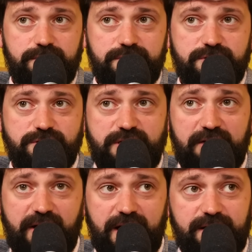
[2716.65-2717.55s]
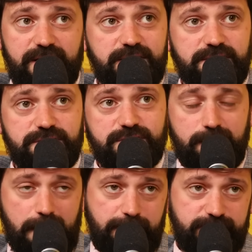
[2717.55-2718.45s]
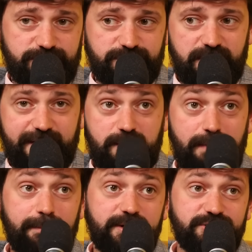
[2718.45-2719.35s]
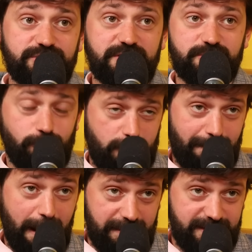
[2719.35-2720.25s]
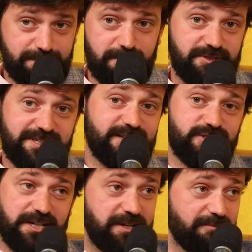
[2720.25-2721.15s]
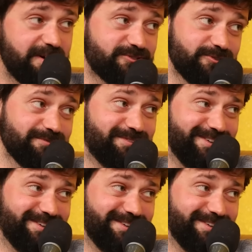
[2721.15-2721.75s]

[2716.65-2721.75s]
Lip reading: There's Savak and then there's Kebabish. And Kebabish is called Kebabish because it's actually an Indian restaurant.